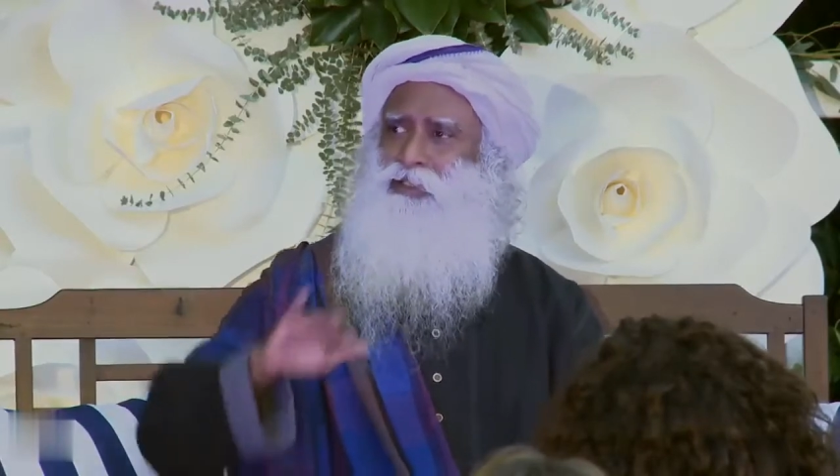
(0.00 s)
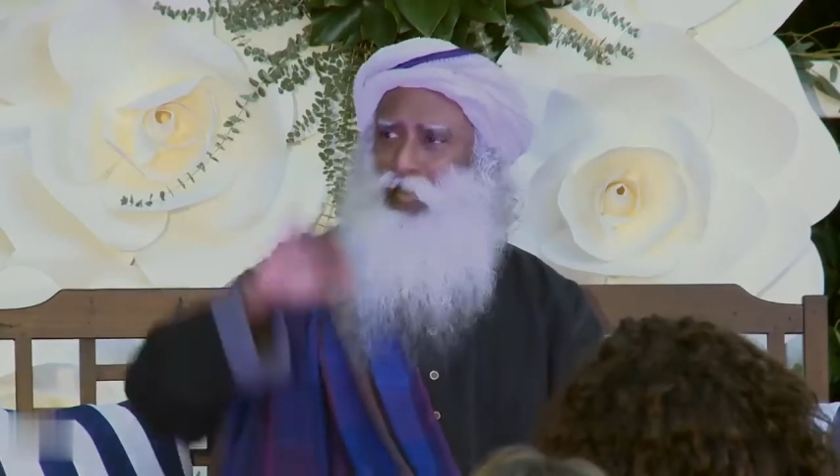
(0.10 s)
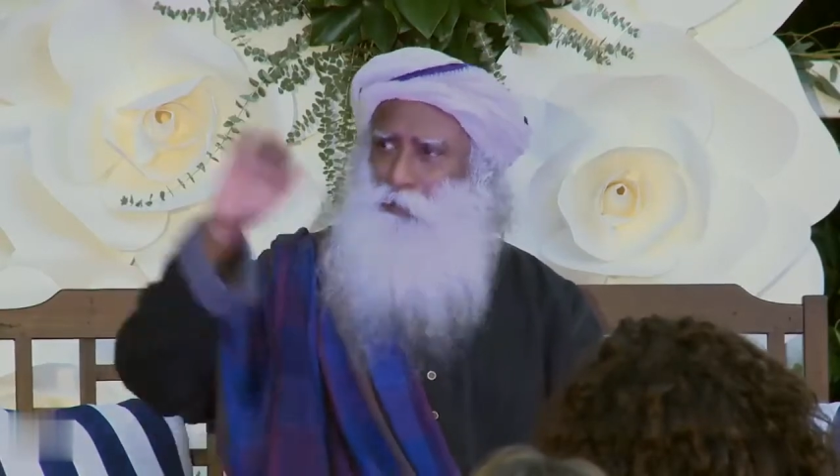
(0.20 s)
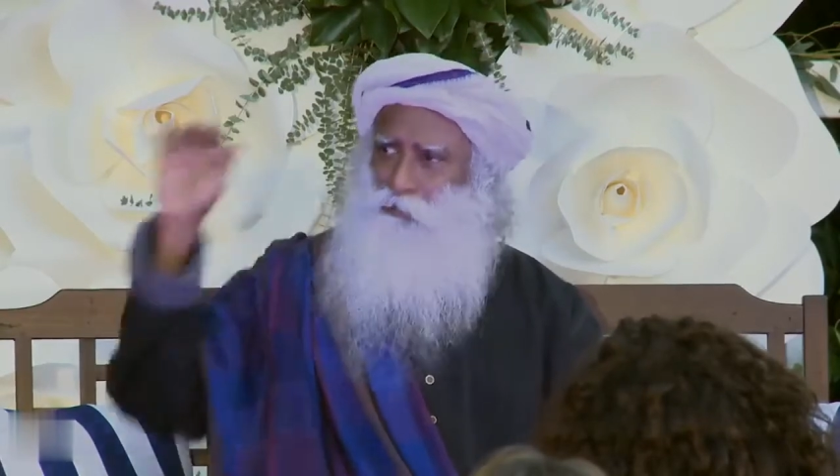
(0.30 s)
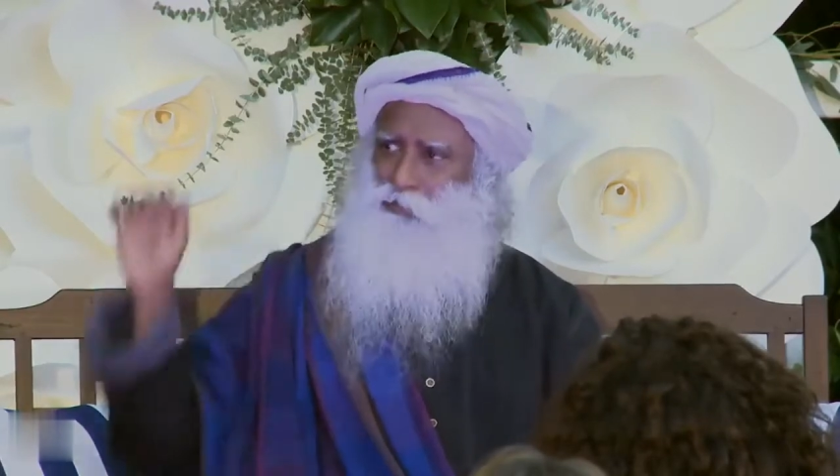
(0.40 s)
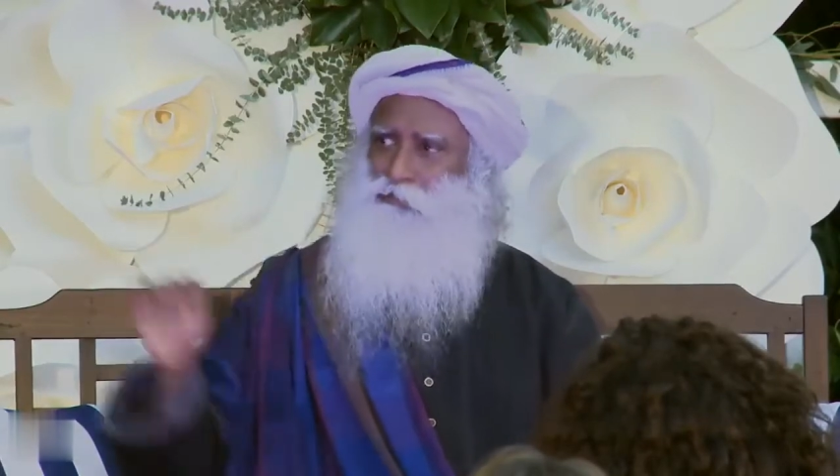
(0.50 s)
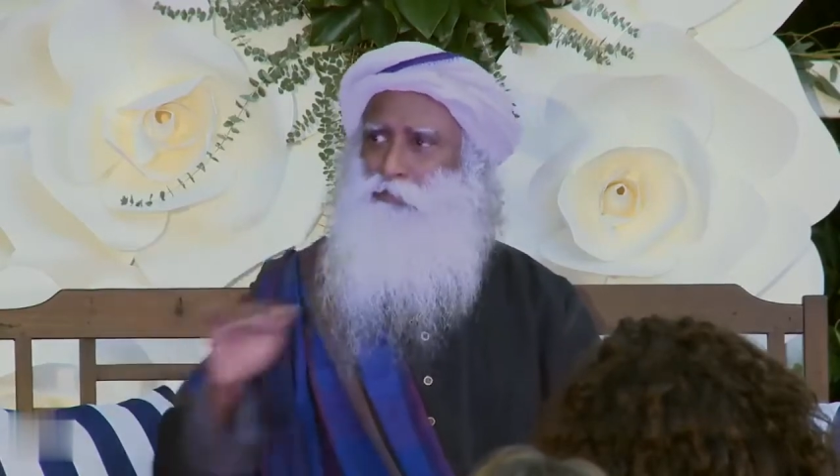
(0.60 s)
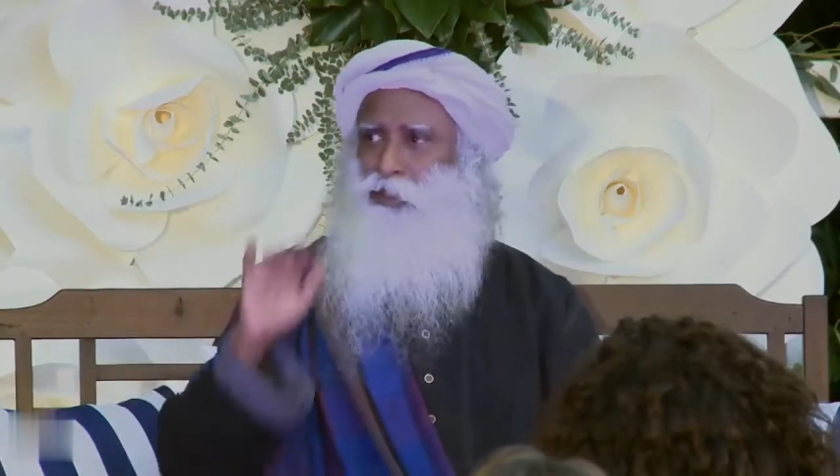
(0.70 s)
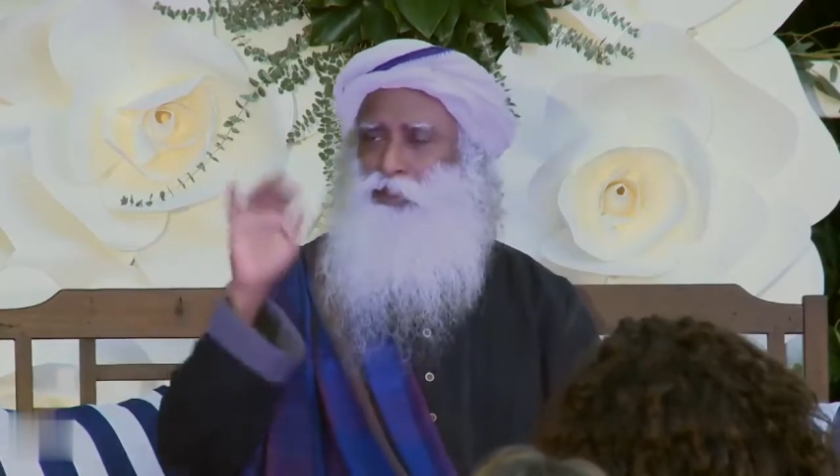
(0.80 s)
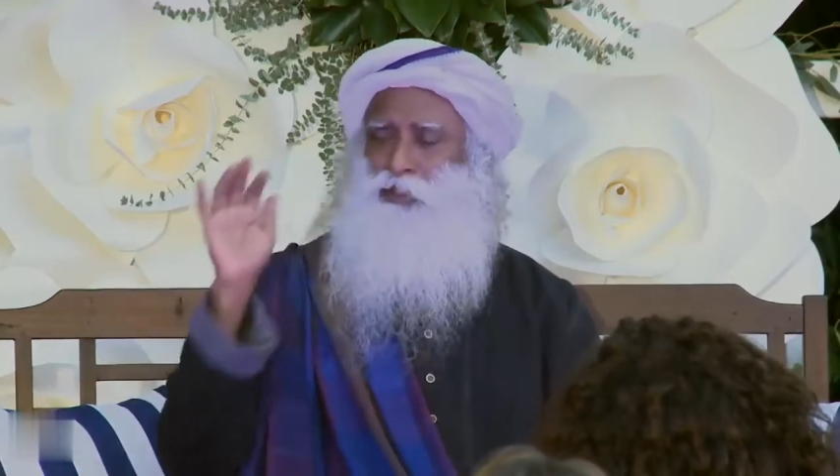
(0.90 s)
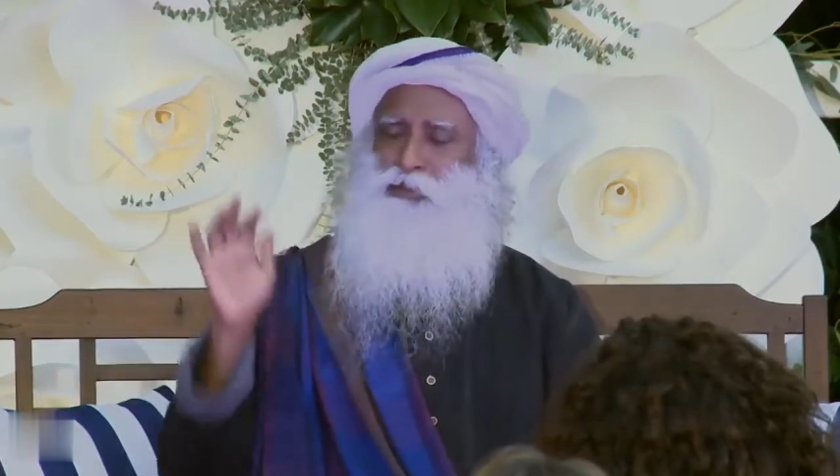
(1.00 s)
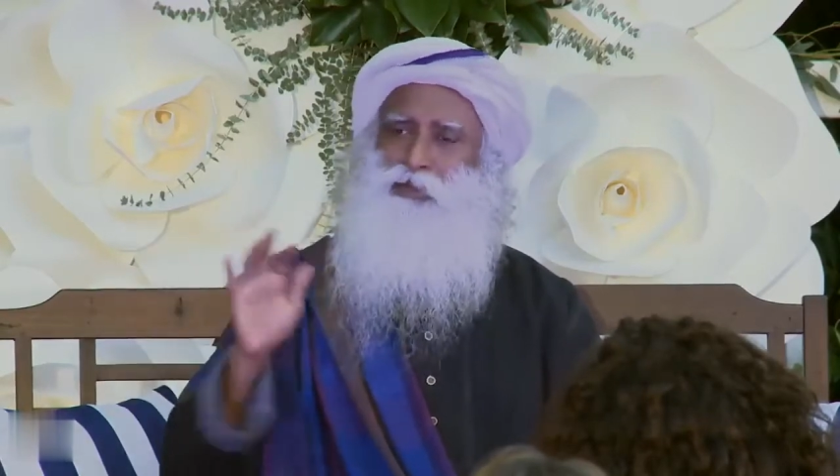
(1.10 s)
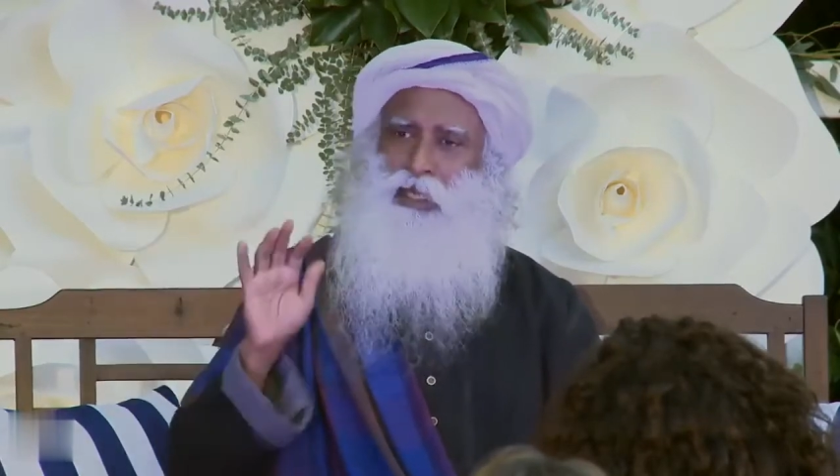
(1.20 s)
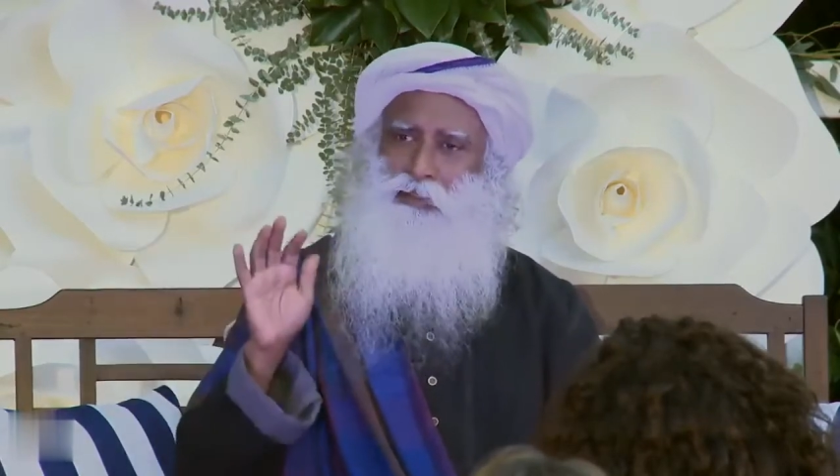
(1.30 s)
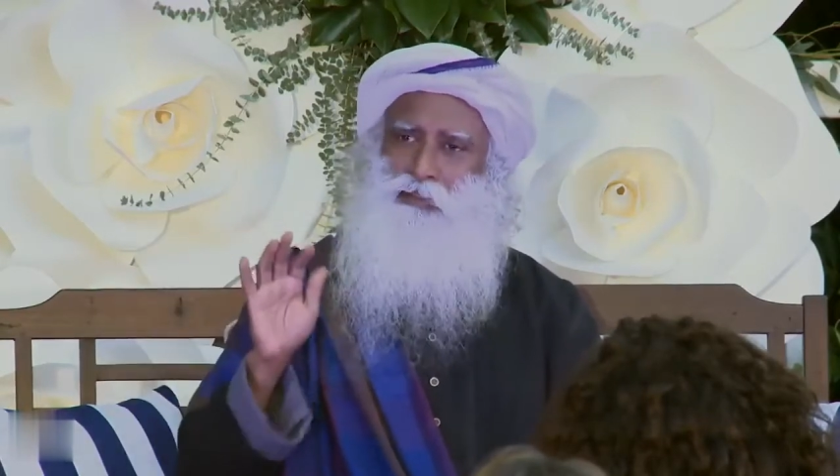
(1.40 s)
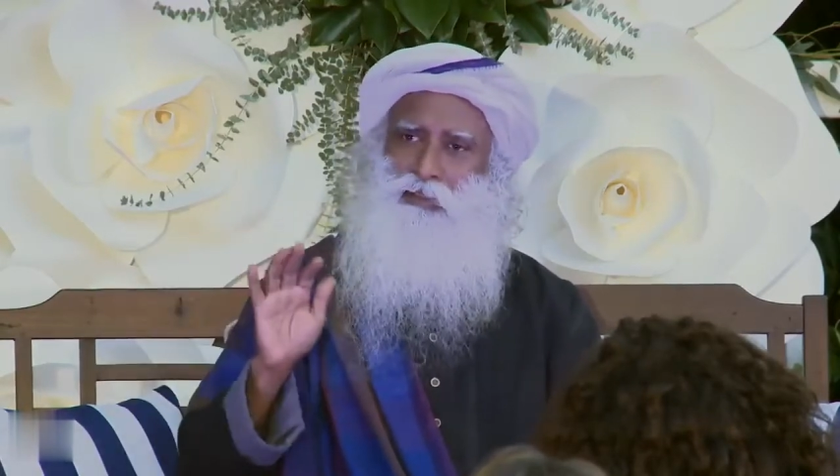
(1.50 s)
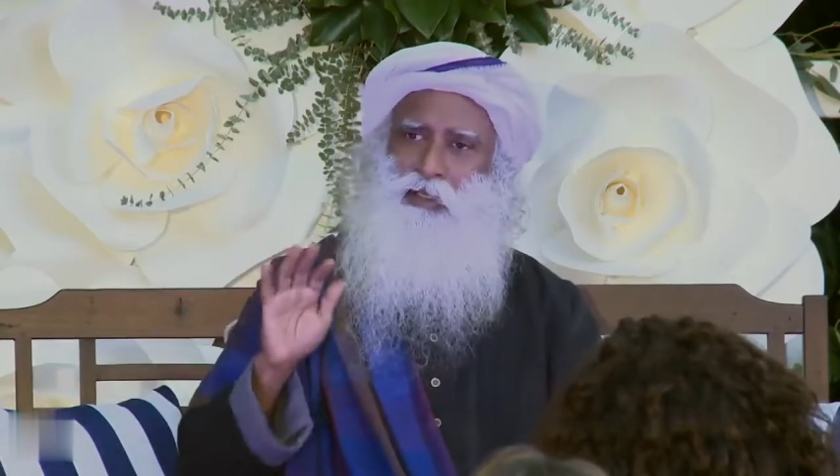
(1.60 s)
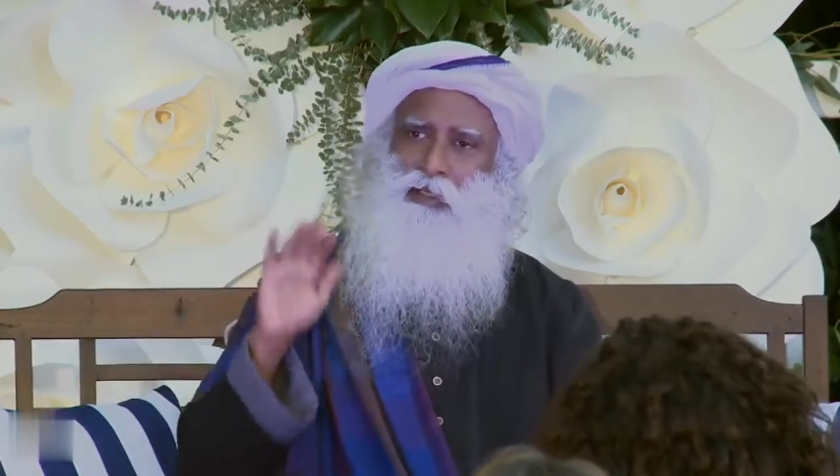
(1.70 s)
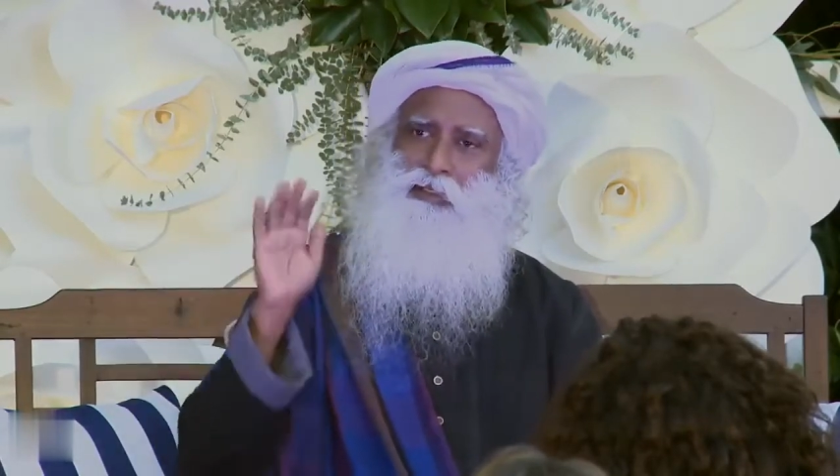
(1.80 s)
type of information you gathered